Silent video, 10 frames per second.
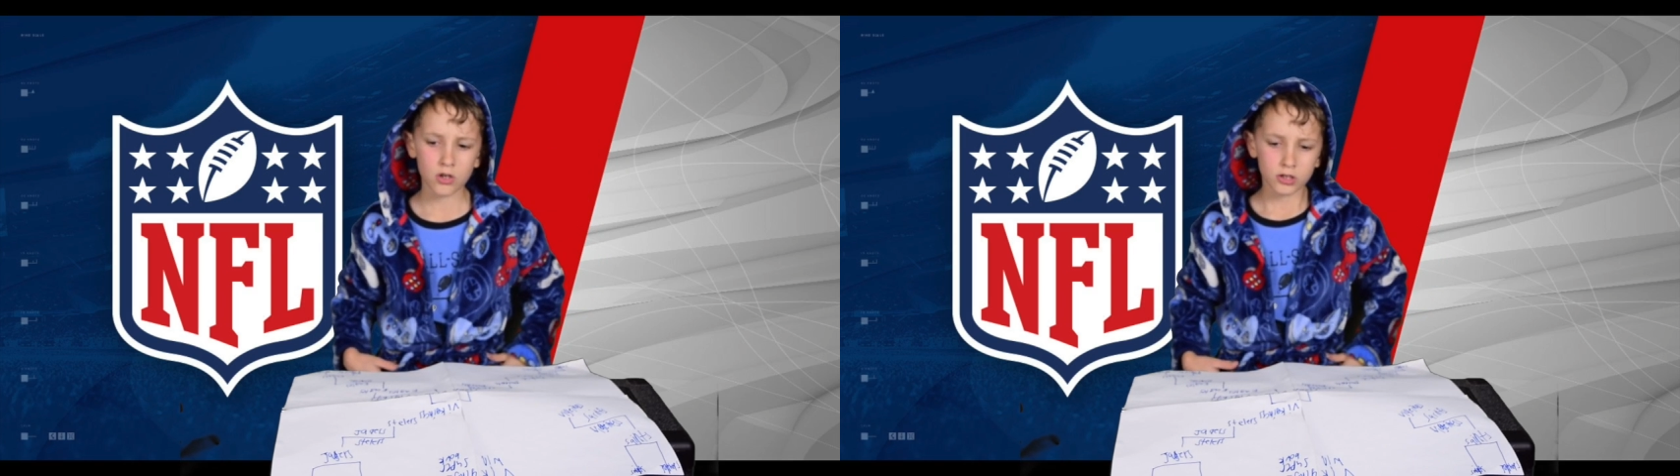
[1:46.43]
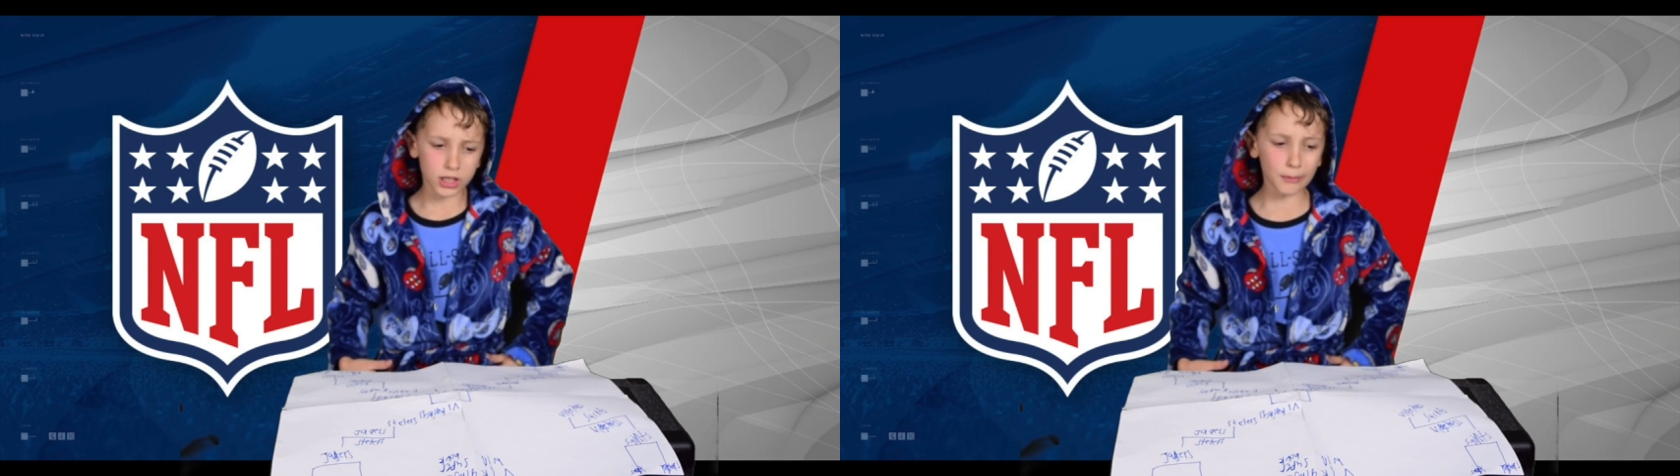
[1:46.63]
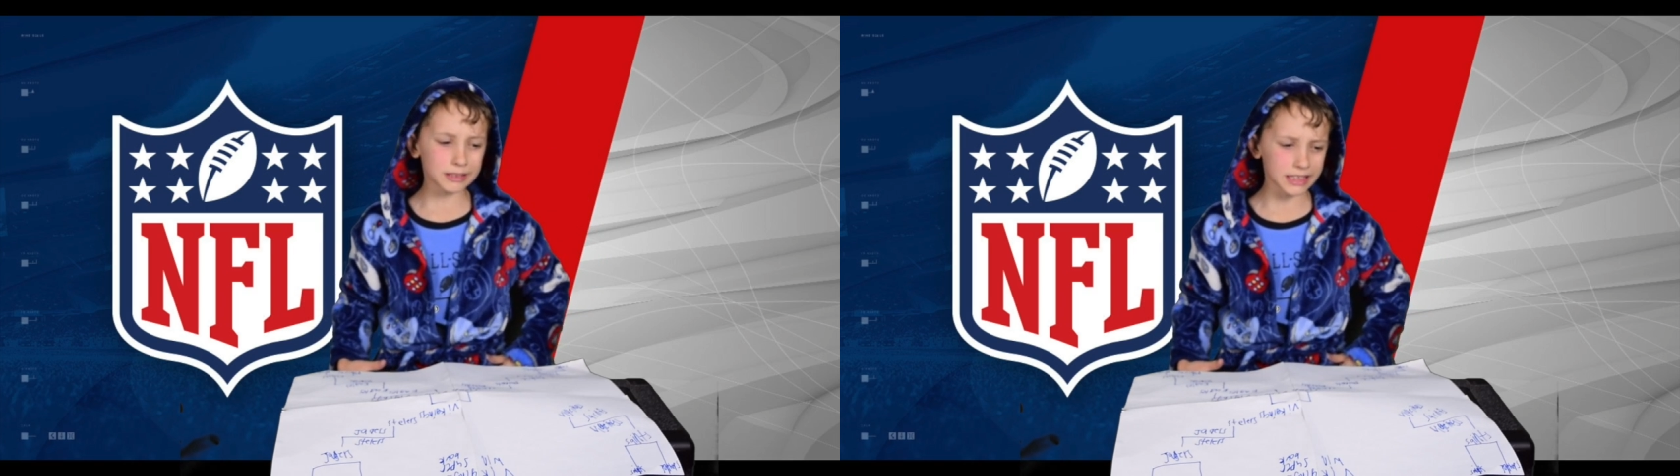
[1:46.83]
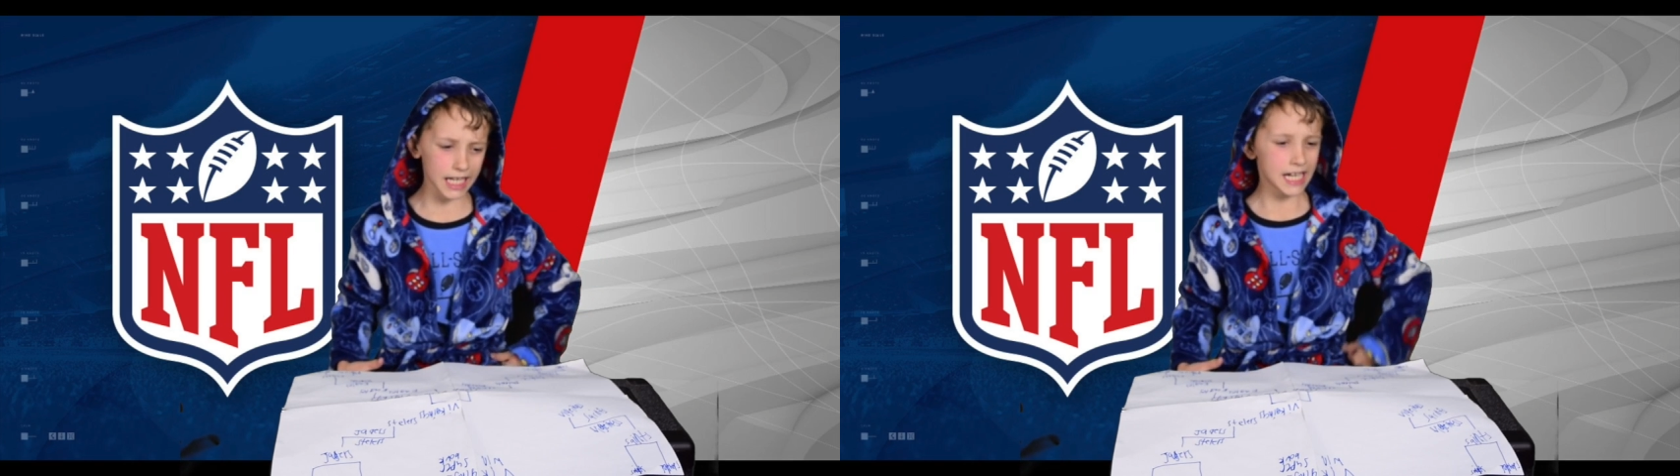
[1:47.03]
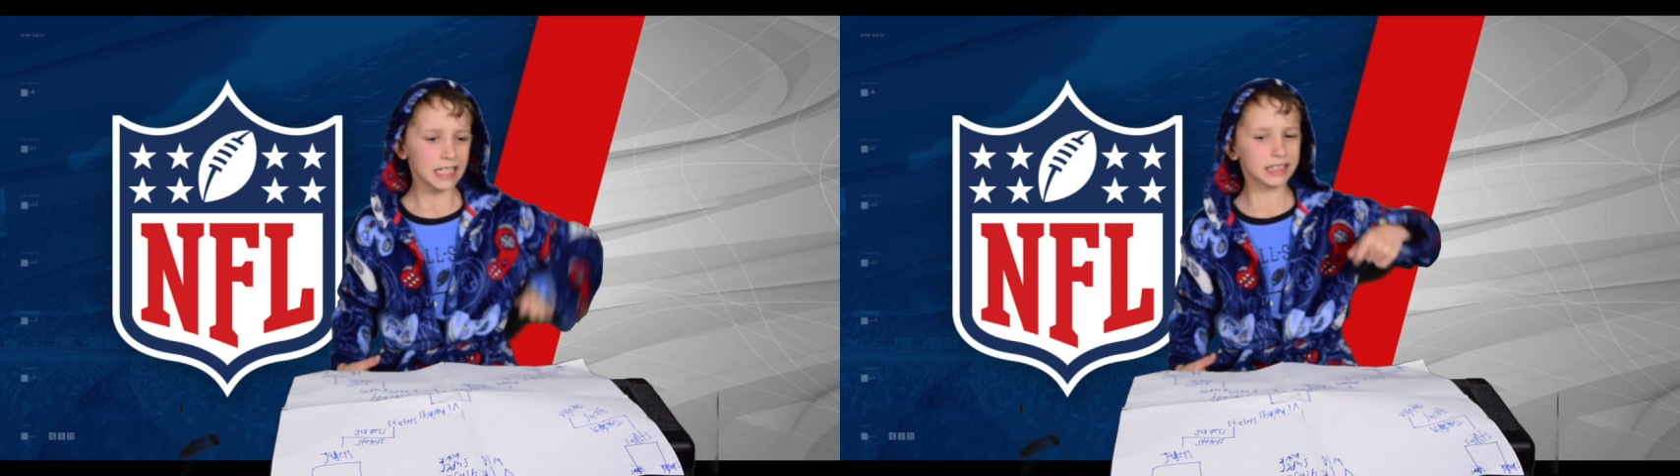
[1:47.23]
So I'm going to
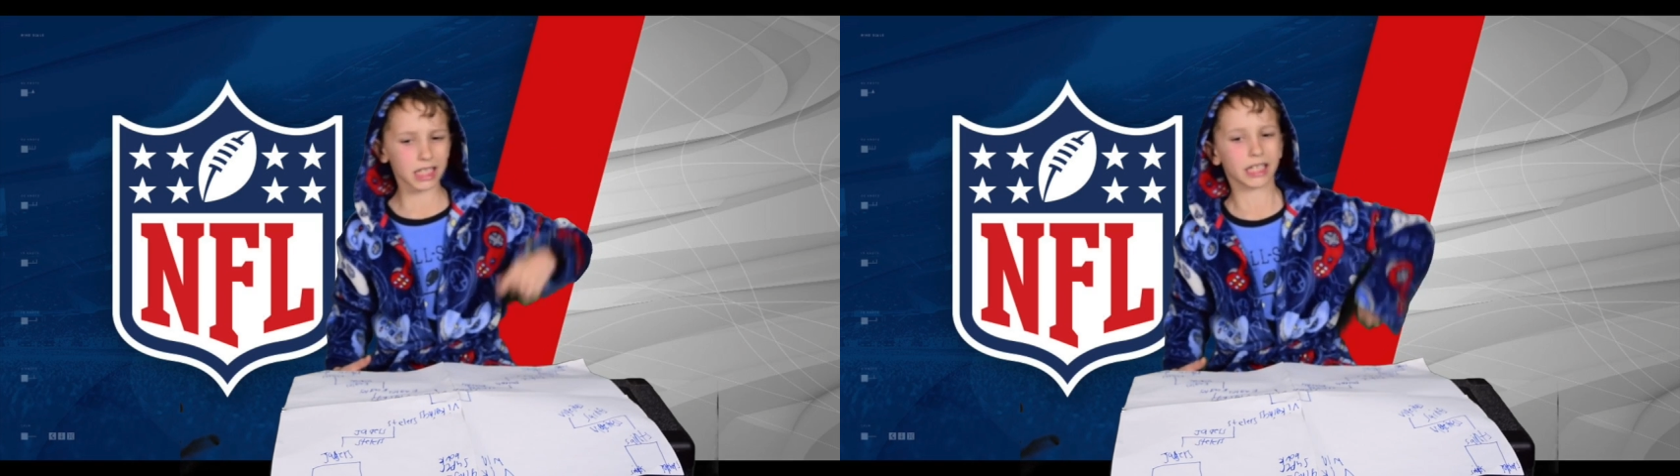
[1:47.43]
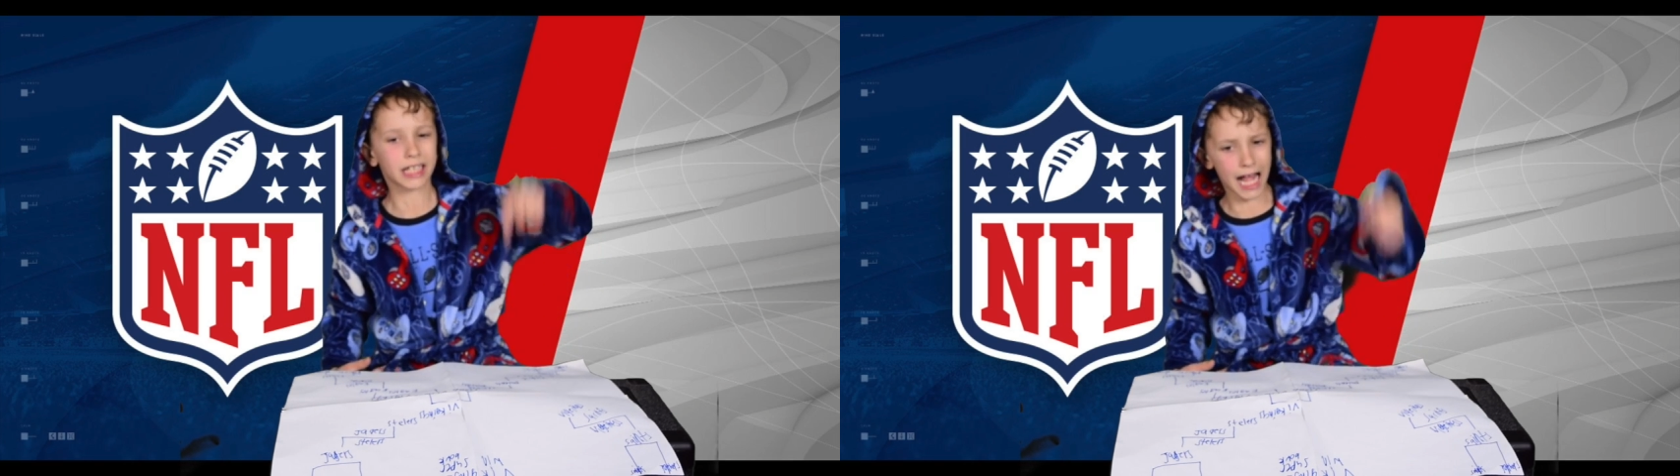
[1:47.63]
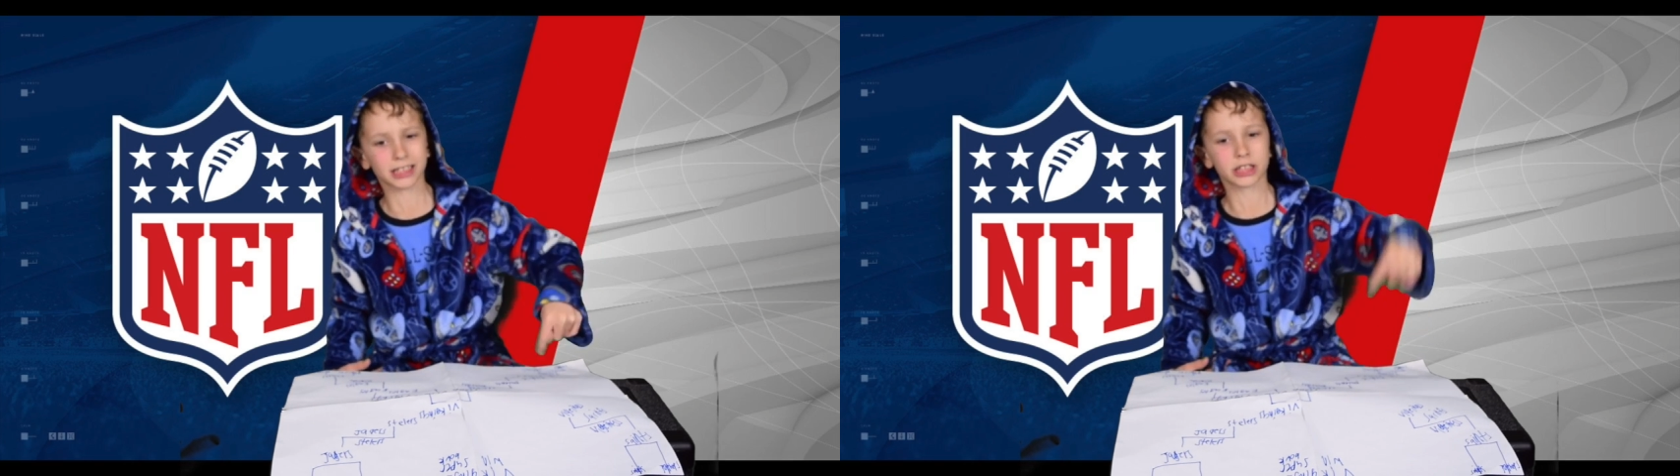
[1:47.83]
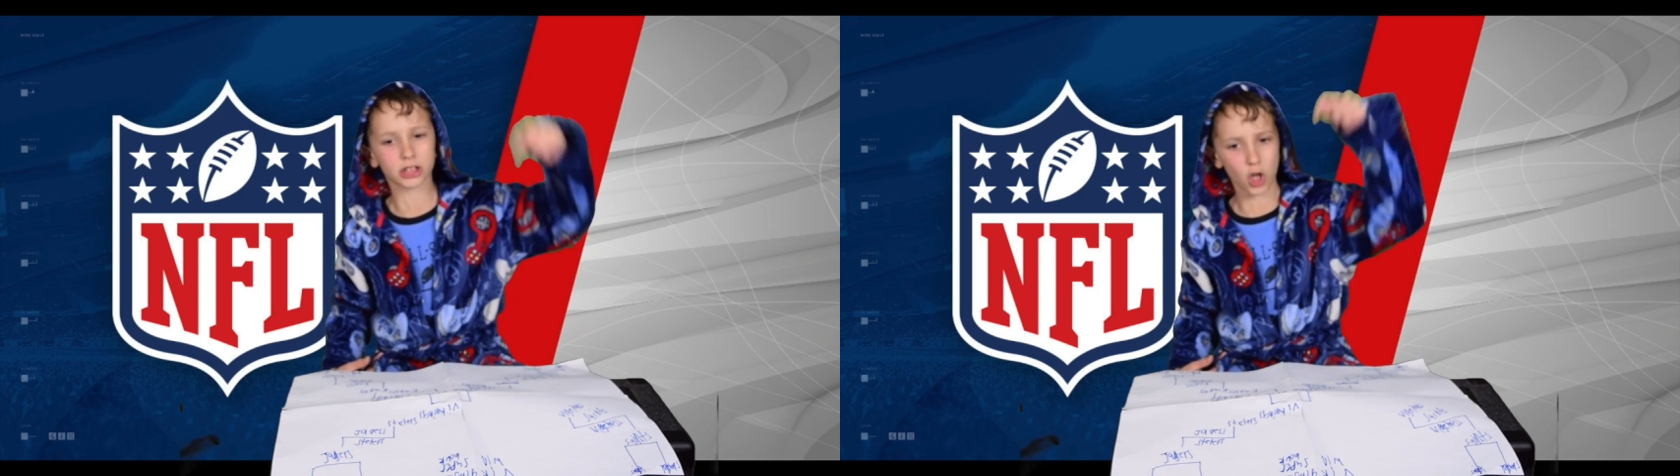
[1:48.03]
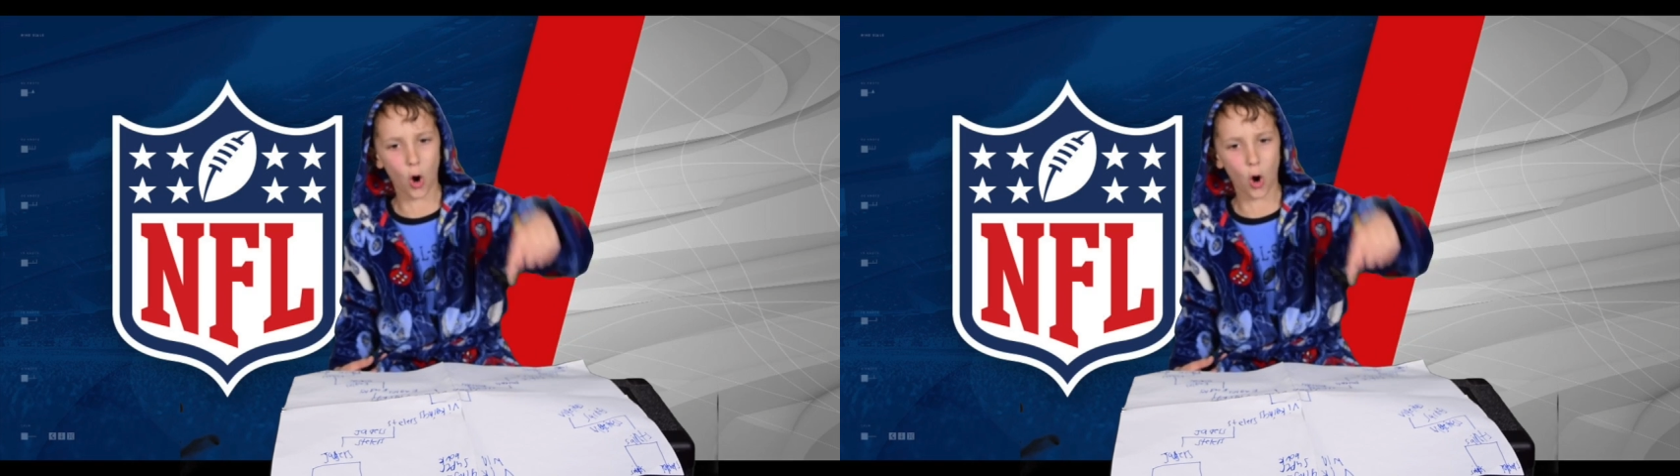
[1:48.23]
say he's going to catch his